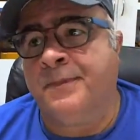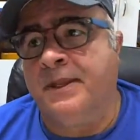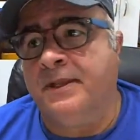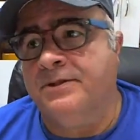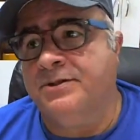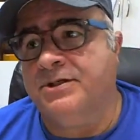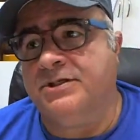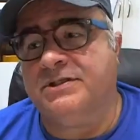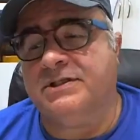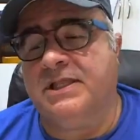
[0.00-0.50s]

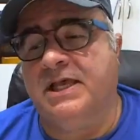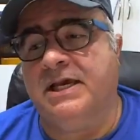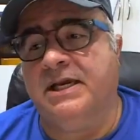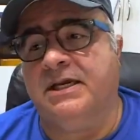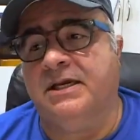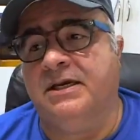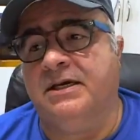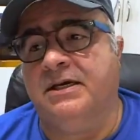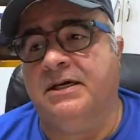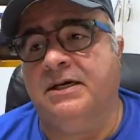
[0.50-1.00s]
just
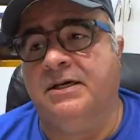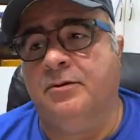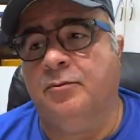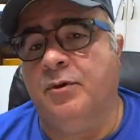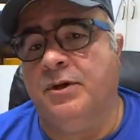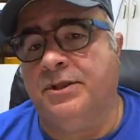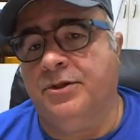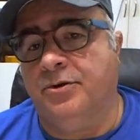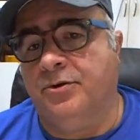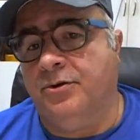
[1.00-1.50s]
like
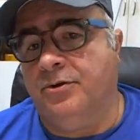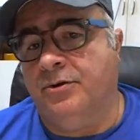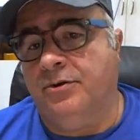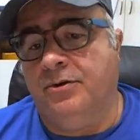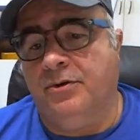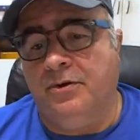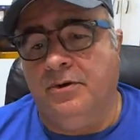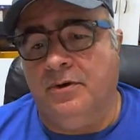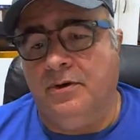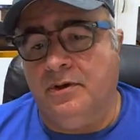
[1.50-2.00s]
when
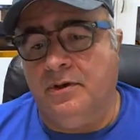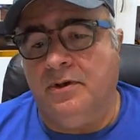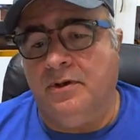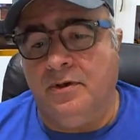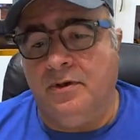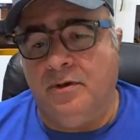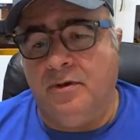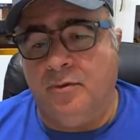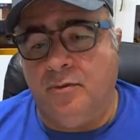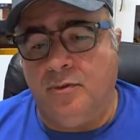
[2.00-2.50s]
you're
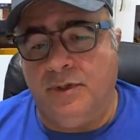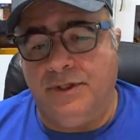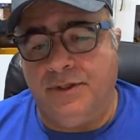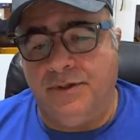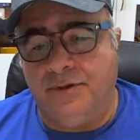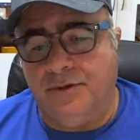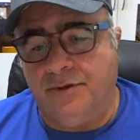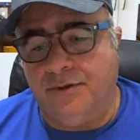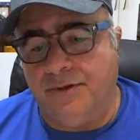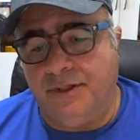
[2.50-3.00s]

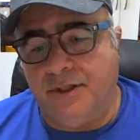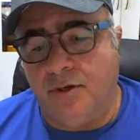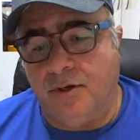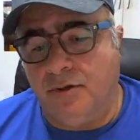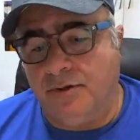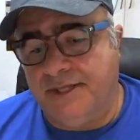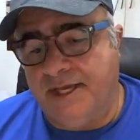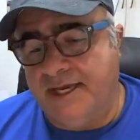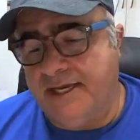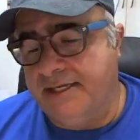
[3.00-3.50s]
in the
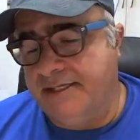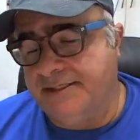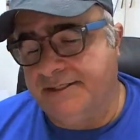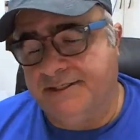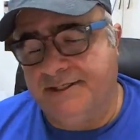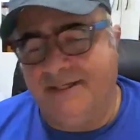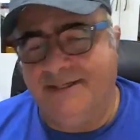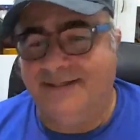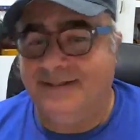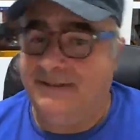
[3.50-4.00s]
old
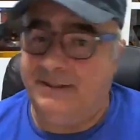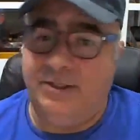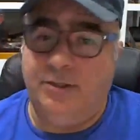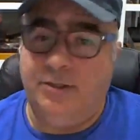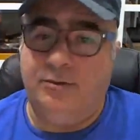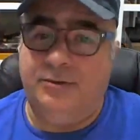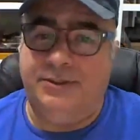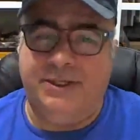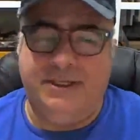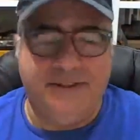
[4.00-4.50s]
days,
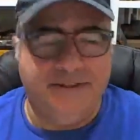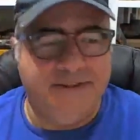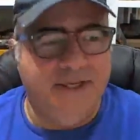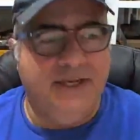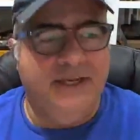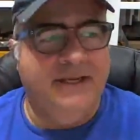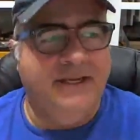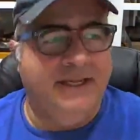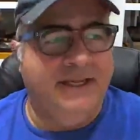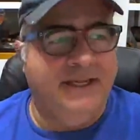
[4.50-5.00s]

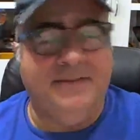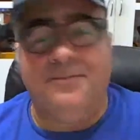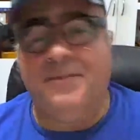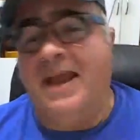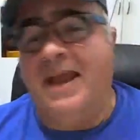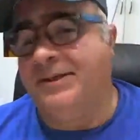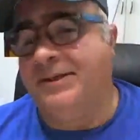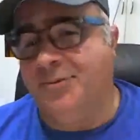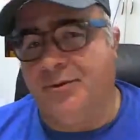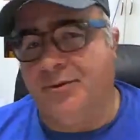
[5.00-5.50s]
in the
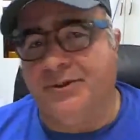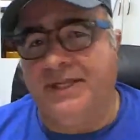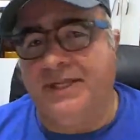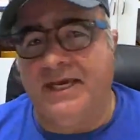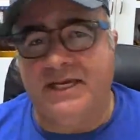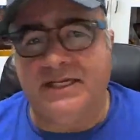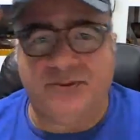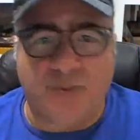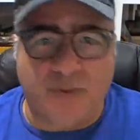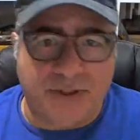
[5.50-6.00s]
manual
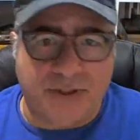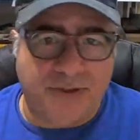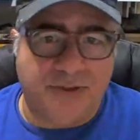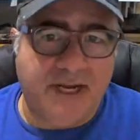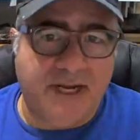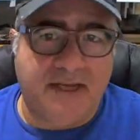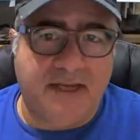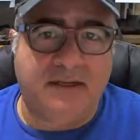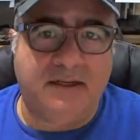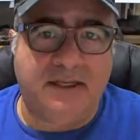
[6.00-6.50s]
days, when you're
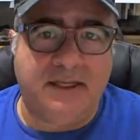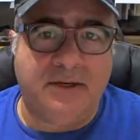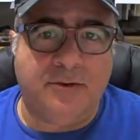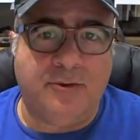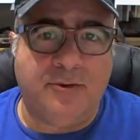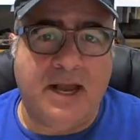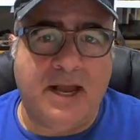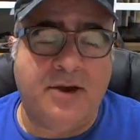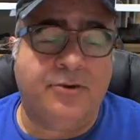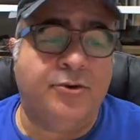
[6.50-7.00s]
handling a
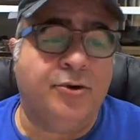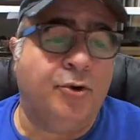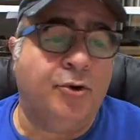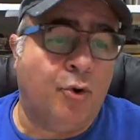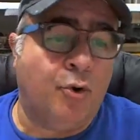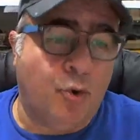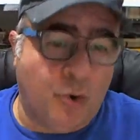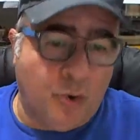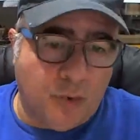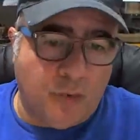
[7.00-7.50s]
router
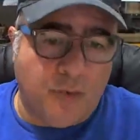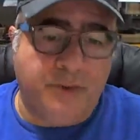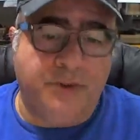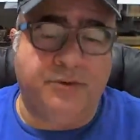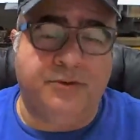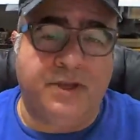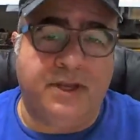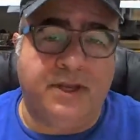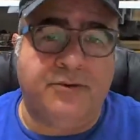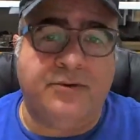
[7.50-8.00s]
or when
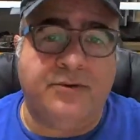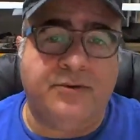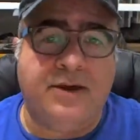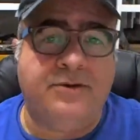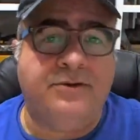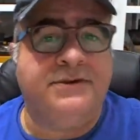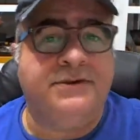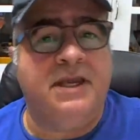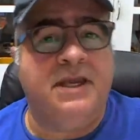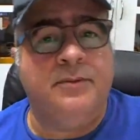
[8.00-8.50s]
you're at a
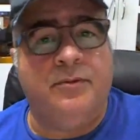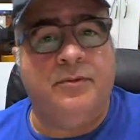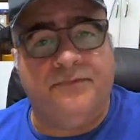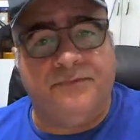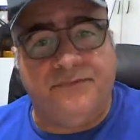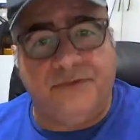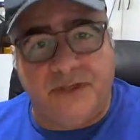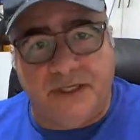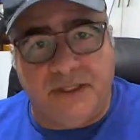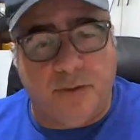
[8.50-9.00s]
router table
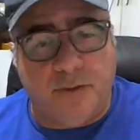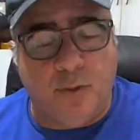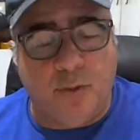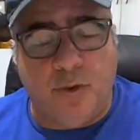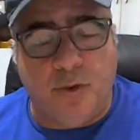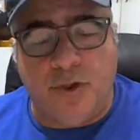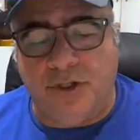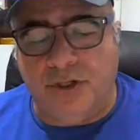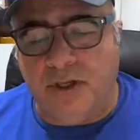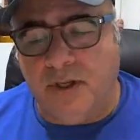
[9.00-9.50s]
feeding the
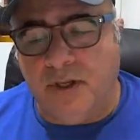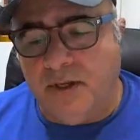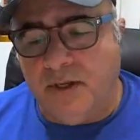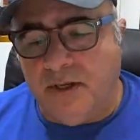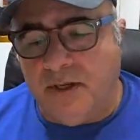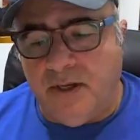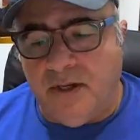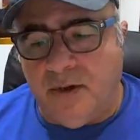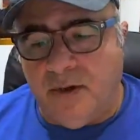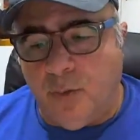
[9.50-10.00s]
wood,
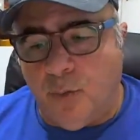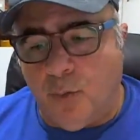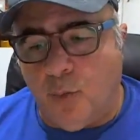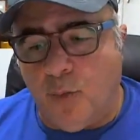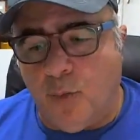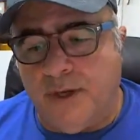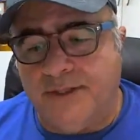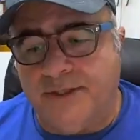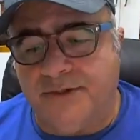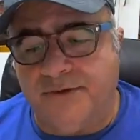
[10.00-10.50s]

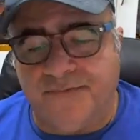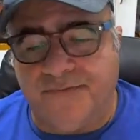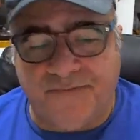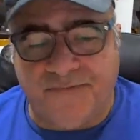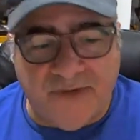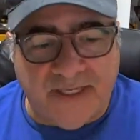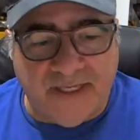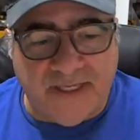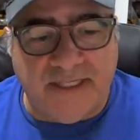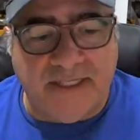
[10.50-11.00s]
when you're
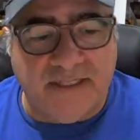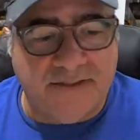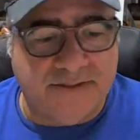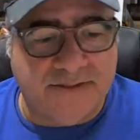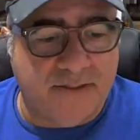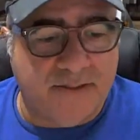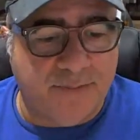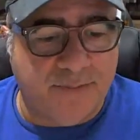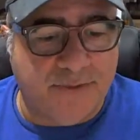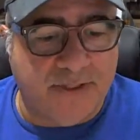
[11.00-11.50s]
feeding
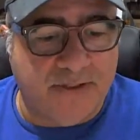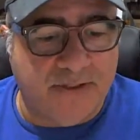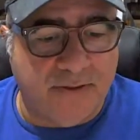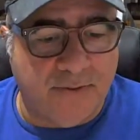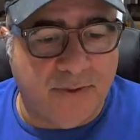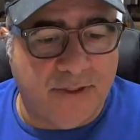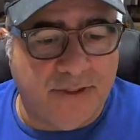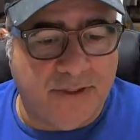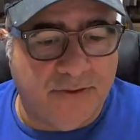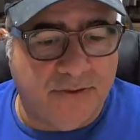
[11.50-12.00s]
something,
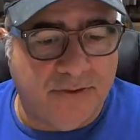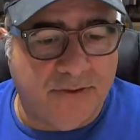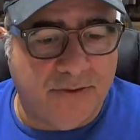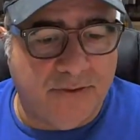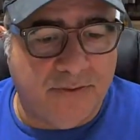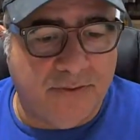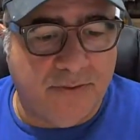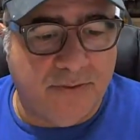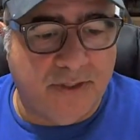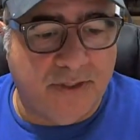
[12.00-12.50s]
when you're
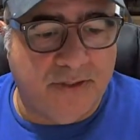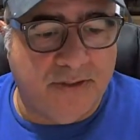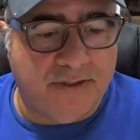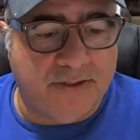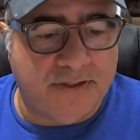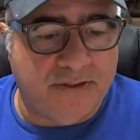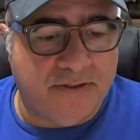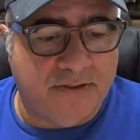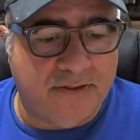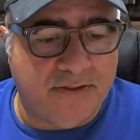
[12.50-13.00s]

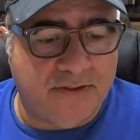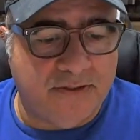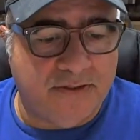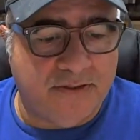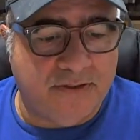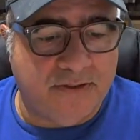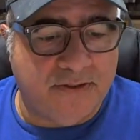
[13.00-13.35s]
the